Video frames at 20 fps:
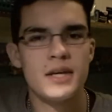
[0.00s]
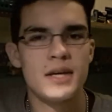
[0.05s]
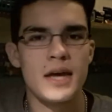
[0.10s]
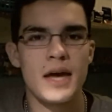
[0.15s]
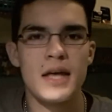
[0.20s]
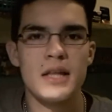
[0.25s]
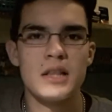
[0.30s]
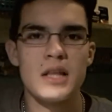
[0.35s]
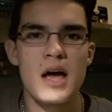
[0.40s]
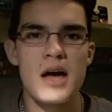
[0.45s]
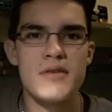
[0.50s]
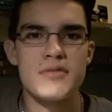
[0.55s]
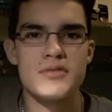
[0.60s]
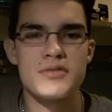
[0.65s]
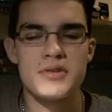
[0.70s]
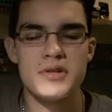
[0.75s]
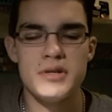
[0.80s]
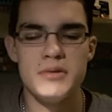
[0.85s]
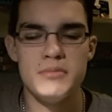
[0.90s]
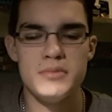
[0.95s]
can't live
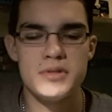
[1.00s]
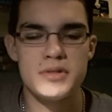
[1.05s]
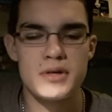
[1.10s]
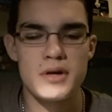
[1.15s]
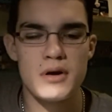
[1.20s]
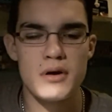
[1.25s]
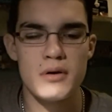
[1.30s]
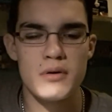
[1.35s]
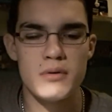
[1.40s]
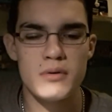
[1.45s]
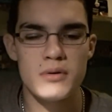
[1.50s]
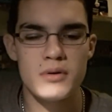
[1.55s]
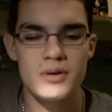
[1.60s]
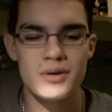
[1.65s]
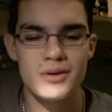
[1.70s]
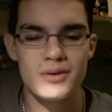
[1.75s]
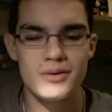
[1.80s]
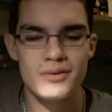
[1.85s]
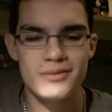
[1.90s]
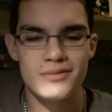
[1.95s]
stream, so
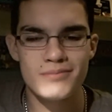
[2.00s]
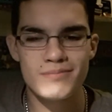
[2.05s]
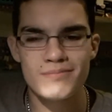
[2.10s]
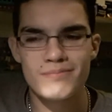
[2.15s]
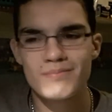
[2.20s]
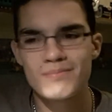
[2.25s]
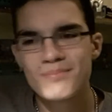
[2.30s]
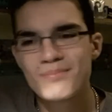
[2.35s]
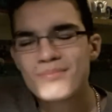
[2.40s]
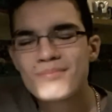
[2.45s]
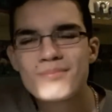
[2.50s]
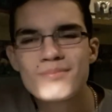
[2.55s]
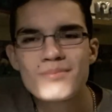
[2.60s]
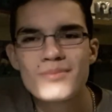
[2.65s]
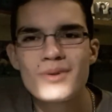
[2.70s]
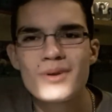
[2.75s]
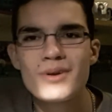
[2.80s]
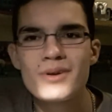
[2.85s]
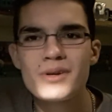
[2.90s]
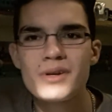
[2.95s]

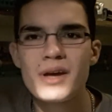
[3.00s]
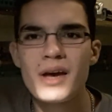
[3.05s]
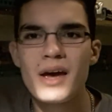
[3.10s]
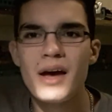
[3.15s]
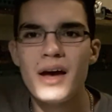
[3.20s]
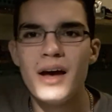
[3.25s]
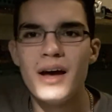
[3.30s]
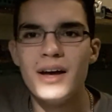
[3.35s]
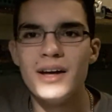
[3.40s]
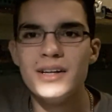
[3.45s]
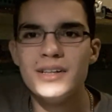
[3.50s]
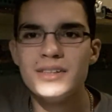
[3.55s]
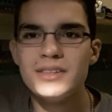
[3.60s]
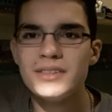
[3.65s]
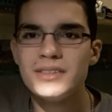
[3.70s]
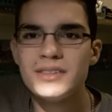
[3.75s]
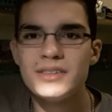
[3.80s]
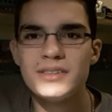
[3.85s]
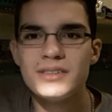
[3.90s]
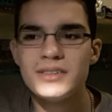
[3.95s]
yeah,
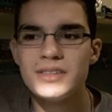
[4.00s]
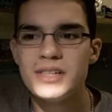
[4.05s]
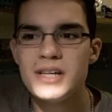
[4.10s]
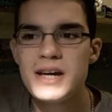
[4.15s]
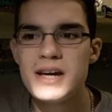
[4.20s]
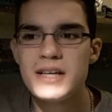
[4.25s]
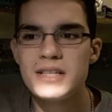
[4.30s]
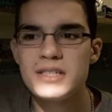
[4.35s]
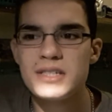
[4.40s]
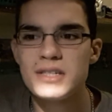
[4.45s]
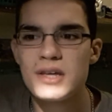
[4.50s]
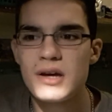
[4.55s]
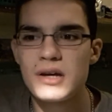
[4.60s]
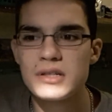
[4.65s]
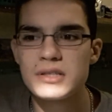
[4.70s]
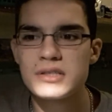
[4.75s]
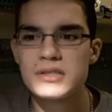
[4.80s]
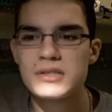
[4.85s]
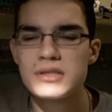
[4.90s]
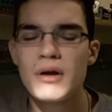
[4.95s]
it
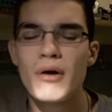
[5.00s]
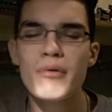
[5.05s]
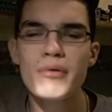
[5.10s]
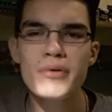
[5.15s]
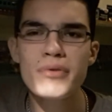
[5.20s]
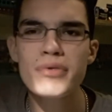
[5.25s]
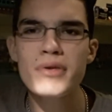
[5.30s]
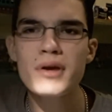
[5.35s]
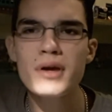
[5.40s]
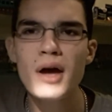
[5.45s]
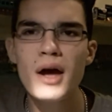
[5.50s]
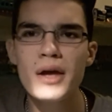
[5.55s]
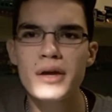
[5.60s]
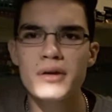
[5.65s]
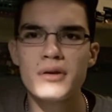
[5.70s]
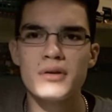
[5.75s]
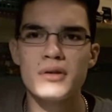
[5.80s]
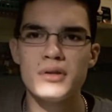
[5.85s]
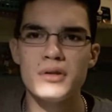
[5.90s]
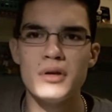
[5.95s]
sucks. The only thing I
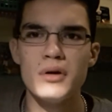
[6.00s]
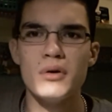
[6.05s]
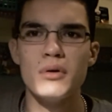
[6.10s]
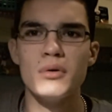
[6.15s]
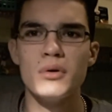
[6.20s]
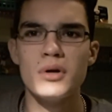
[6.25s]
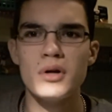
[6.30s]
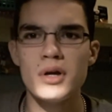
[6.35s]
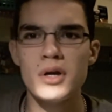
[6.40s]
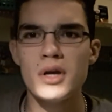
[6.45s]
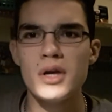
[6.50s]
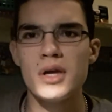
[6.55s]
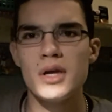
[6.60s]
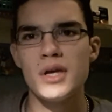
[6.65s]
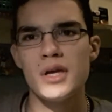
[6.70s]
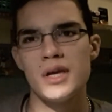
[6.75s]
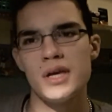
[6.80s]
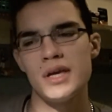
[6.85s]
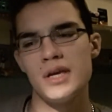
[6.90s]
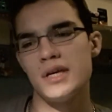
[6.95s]
could do
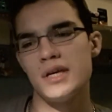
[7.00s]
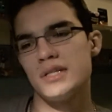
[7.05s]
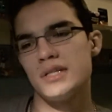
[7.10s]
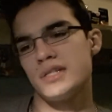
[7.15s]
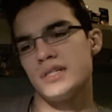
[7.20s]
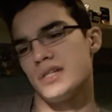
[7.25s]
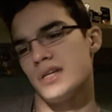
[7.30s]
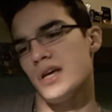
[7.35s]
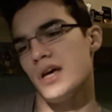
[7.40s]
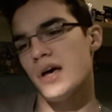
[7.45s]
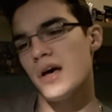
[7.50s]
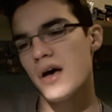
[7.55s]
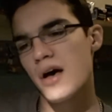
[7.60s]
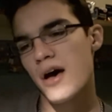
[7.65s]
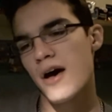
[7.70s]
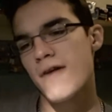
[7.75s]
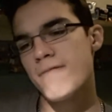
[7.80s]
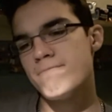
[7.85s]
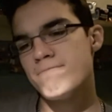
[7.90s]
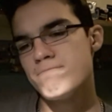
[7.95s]
is
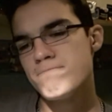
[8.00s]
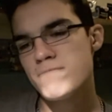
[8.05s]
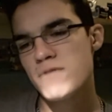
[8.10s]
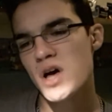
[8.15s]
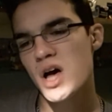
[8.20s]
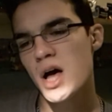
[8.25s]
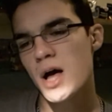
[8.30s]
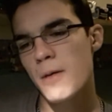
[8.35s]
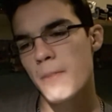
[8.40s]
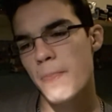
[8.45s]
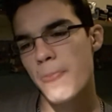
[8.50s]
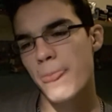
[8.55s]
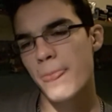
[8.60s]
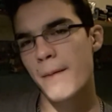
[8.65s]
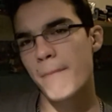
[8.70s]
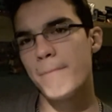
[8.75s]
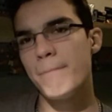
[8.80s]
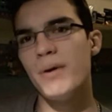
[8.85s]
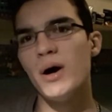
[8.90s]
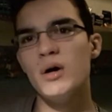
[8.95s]
um,
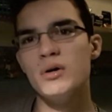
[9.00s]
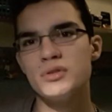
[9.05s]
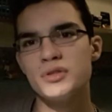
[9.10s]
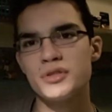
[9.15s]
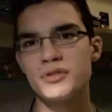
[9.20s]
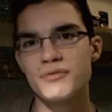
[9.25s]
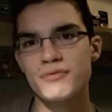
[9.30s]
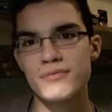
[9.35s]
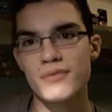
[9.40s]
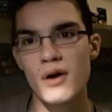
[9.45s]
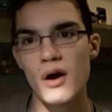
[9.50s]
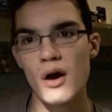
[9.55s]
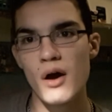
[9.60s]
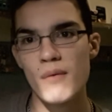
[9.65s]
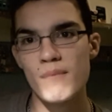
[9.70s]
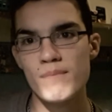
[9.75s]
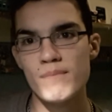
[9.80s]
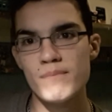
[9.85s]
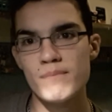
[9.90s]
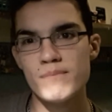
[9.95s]
post
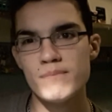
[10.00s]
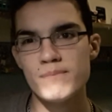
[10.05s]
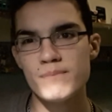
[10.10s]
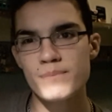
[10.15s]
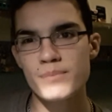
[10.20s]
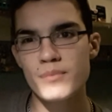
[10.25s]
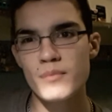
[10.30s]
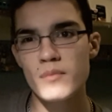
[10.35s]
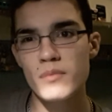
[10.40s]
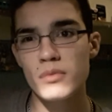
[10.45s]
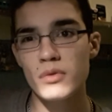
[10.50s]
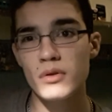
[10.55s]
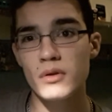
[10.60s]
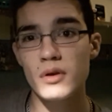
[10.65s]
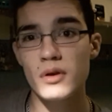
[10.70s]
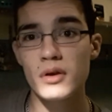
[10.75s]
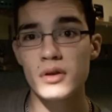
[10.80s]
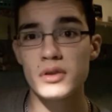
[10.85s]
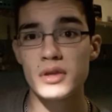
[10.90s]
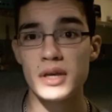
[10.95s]
from
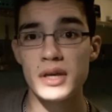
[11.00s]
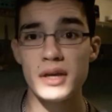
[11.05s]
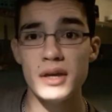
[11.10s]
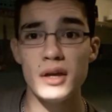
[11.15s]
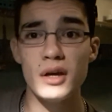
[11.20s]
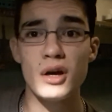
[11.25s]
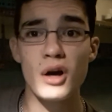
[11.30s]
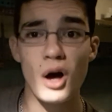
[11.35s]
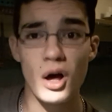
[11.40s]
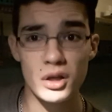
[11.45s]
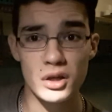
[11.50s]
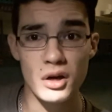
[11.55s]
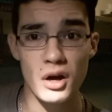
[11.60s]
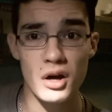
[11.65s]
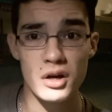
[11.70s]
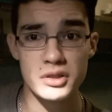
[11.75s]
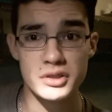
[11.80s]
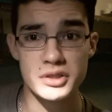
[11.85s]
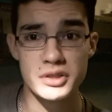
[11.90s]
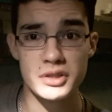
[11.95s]
the
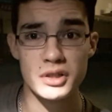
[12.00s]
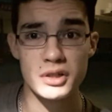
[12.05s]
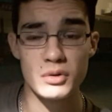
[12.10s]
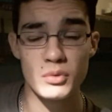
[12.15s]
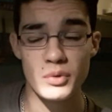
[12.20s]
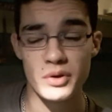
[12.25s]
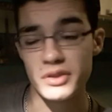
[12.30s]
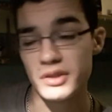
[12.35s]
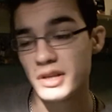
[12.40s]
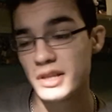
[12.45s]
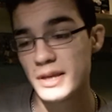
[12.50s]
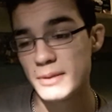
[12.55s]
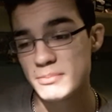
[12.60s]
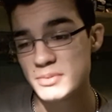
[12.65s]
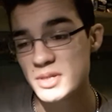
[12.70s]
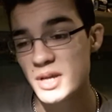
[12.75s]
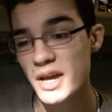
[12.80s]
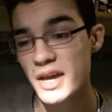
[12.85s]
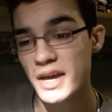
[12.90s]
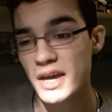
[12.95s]
codcaster with
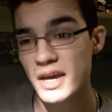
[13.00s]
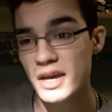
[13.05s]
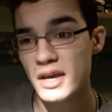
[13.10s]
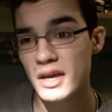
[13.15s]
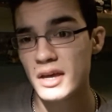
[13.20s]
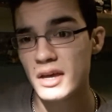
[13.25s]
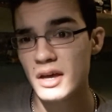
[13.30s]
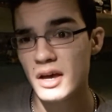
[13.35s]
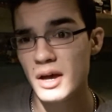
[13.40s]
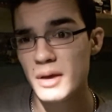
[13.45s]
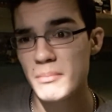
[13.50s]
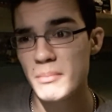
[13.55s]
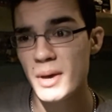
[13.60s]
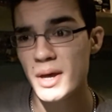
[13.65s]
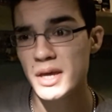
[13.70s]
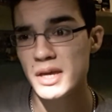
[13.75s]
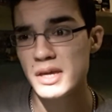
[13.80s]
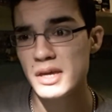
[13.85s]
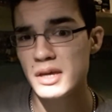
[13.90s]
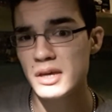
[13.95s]
clips I hear I
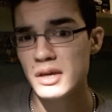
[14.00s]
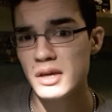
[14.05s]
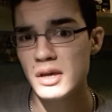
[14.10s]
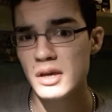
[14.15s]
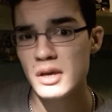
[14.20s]
make.